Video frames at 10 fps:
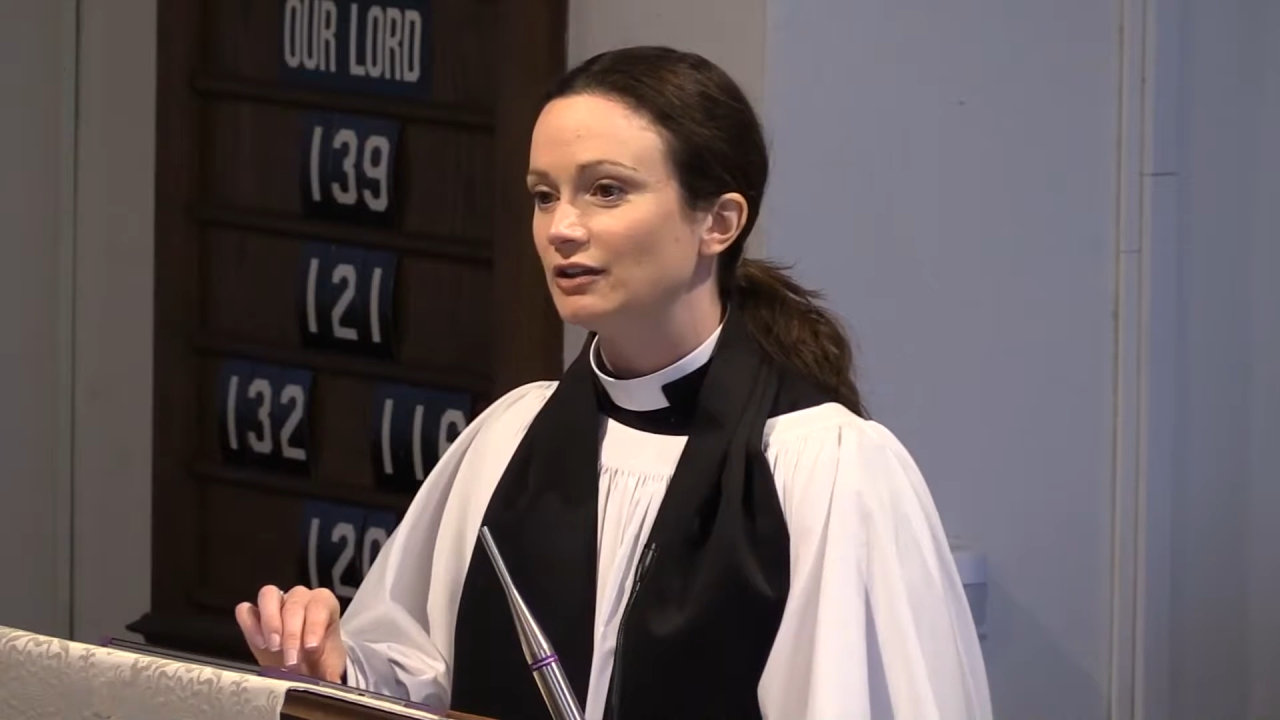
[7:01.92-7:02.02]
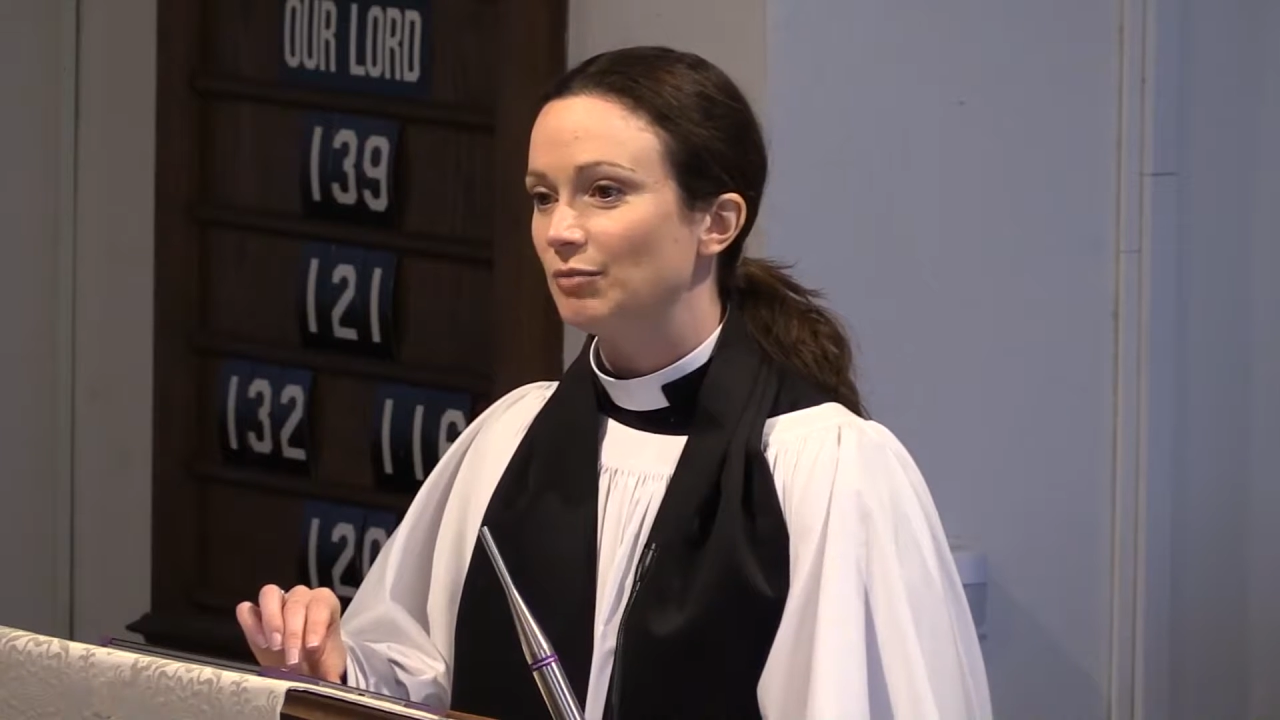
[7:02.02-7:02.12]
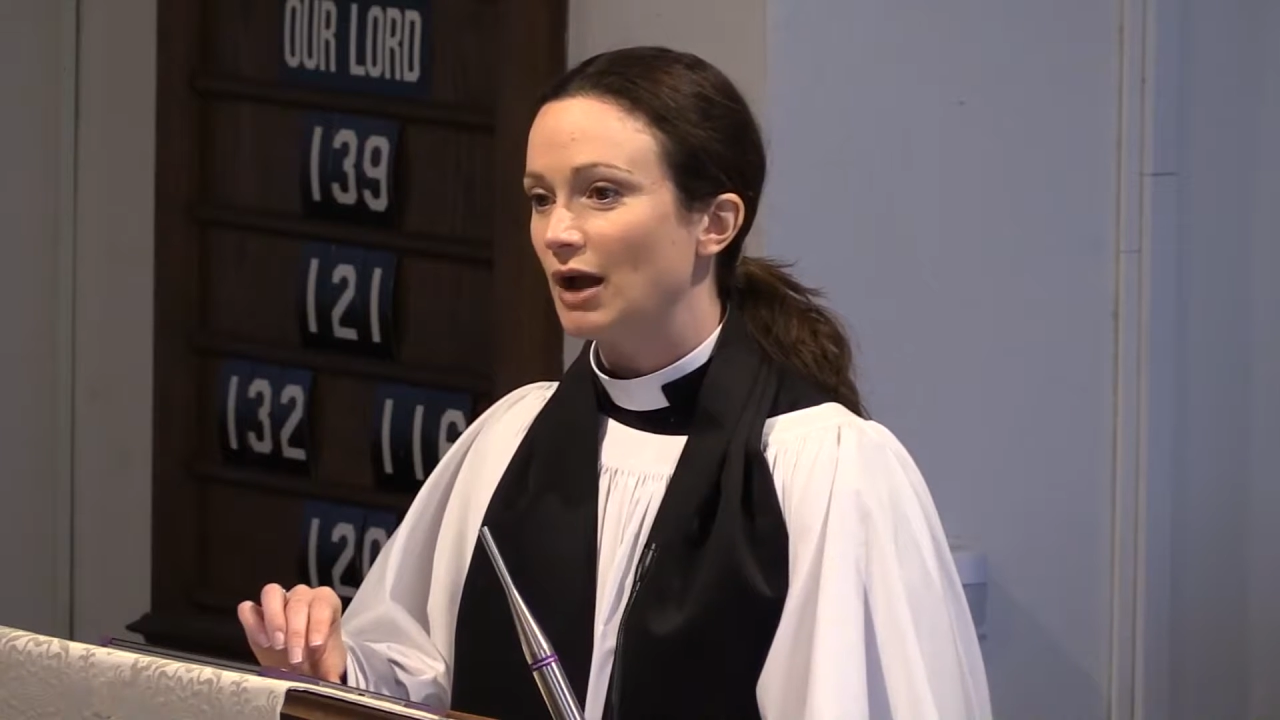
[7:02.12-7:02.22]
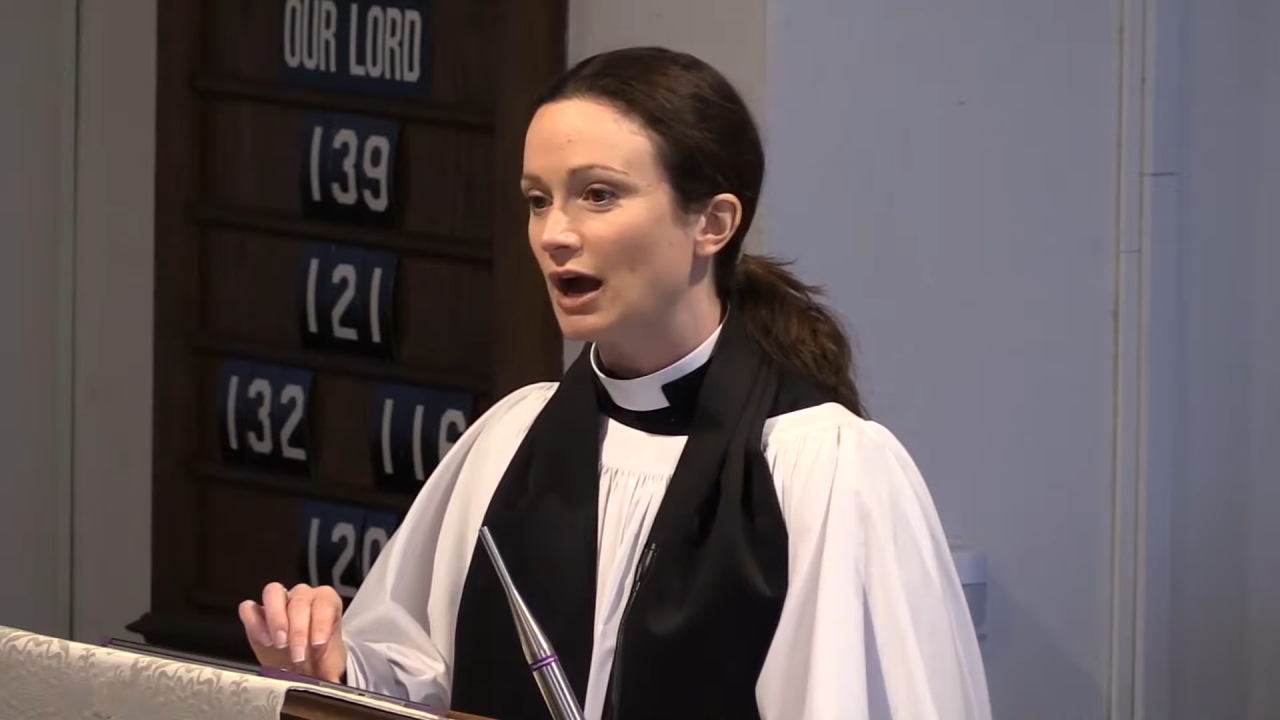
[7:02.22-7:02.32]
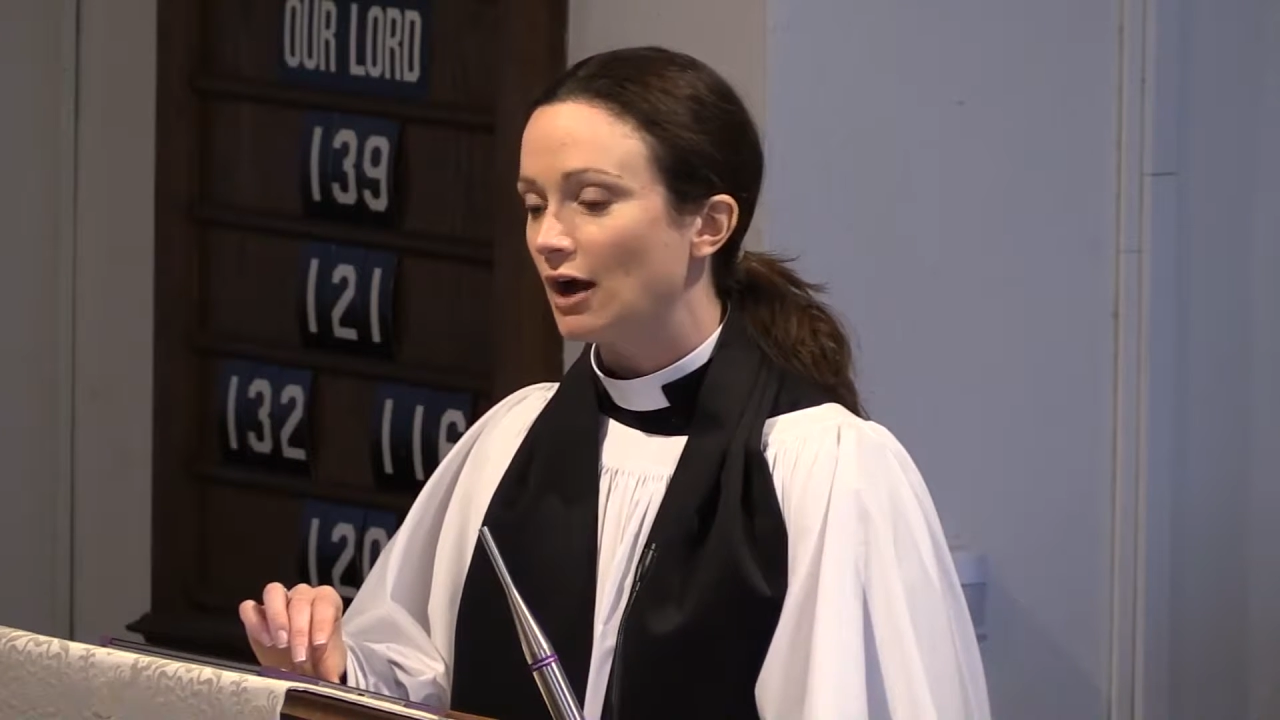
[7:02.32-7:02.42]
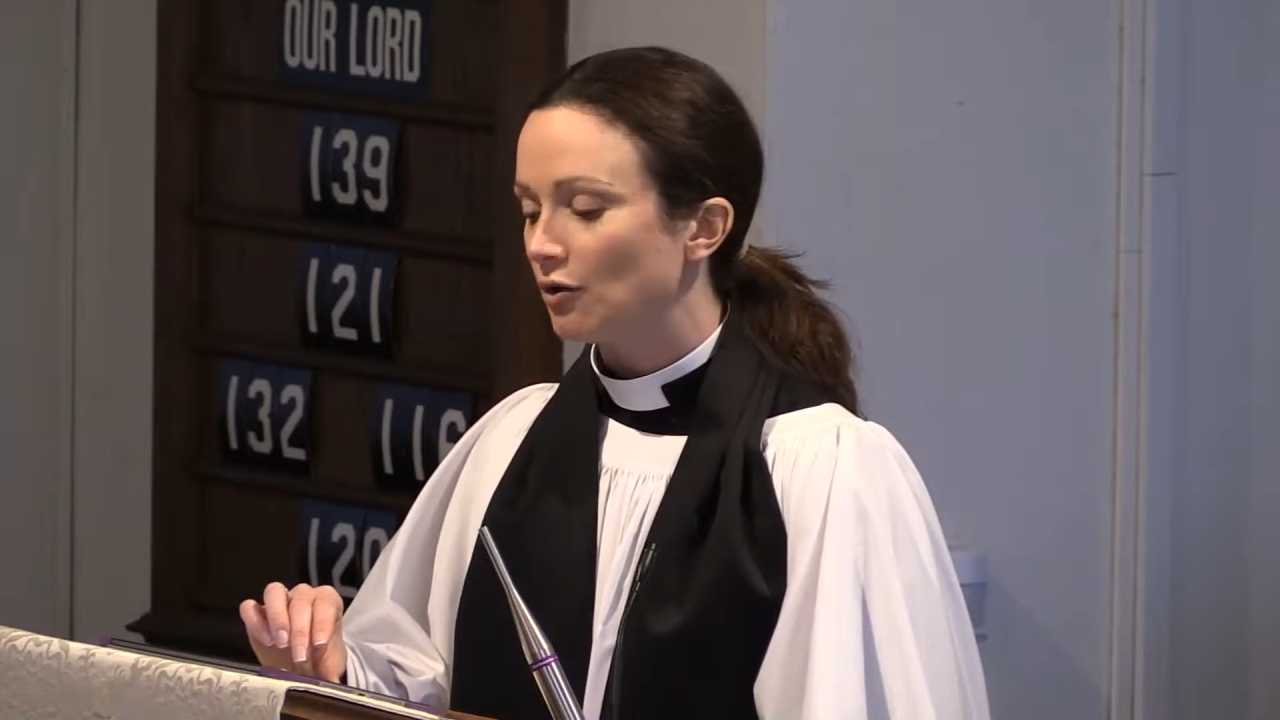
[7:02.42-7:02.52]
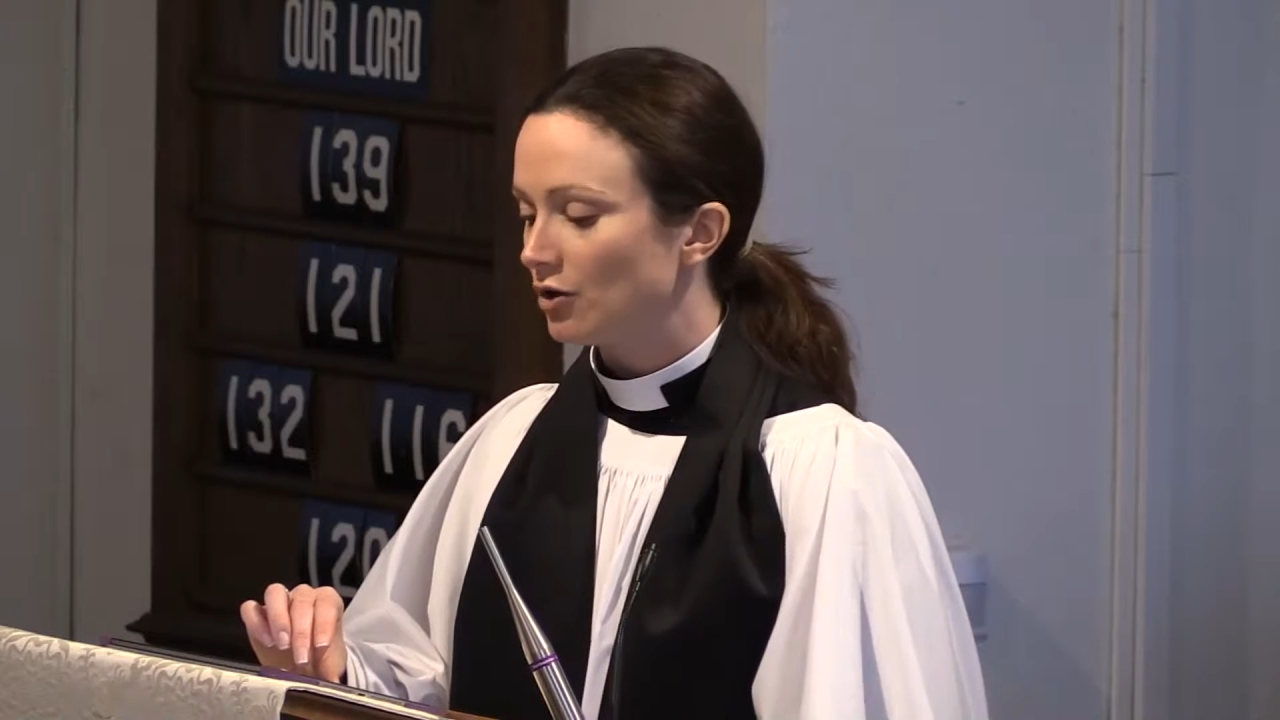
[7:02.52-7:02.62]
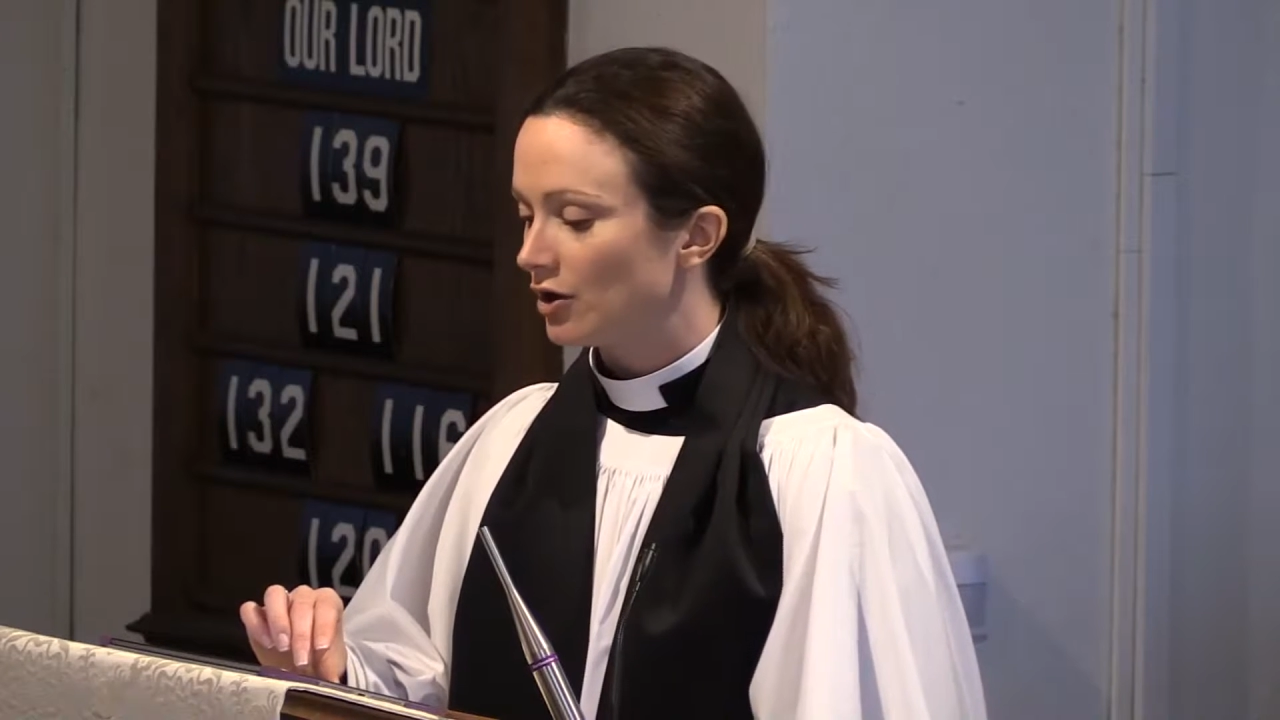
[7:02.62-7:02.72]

the power